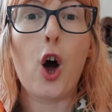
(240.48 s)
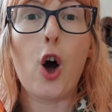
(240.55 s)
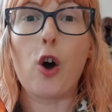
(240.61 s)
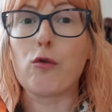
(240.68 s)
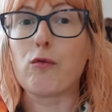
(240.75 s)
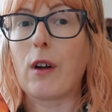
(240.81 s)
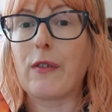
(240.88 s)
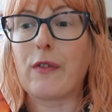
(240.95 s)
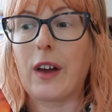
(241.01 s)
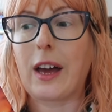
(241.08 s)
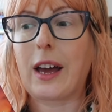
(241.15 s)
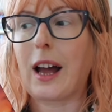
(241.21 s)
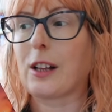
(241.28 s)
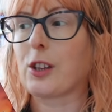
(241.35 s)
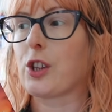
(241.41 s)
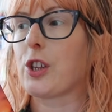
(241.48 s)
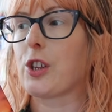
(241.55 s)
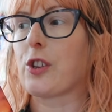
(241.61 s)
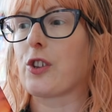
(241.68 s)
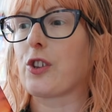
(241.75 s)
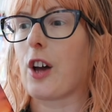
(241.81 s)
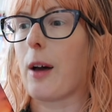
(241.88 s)
horrific, and
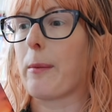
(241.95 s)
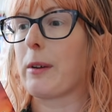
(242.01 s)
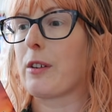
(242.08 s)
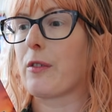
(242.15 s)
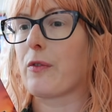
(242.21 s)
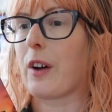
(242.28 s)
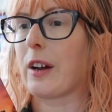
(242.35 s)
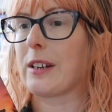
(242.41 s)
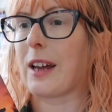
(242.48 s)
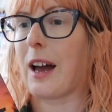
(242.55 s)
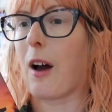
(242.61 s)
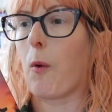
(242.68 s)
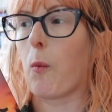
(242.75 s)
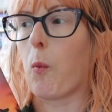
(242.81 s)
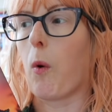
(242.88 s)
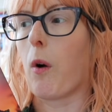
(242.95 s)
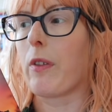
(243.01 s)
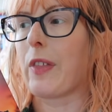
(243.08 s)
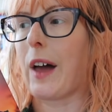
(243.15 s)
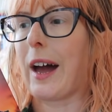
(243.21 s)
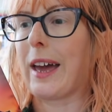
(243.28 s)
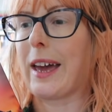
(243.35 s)
she's determined to find out
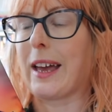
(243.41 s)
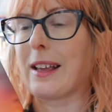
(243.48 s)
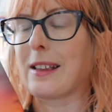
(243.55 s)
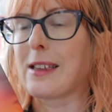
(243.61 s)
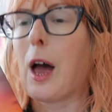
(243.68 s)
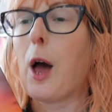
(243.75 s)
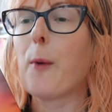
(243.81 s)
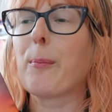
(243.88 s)
what that is.